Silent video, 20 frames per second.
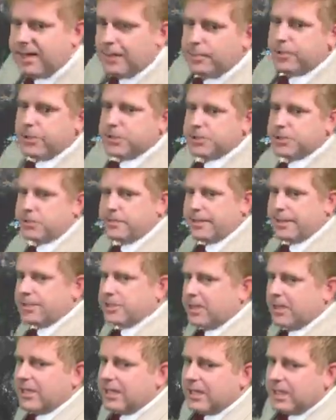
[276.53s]
pressure
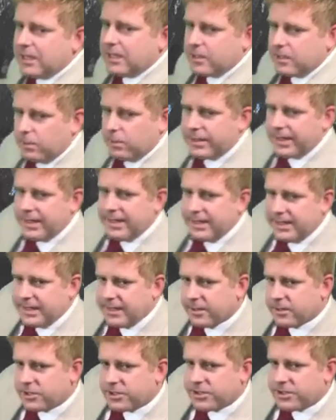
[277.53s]
ridge located
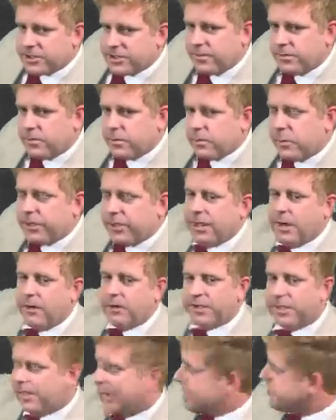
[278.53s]
here just south of
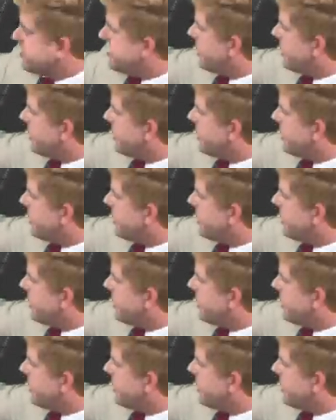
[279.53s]
Okinawa. You actually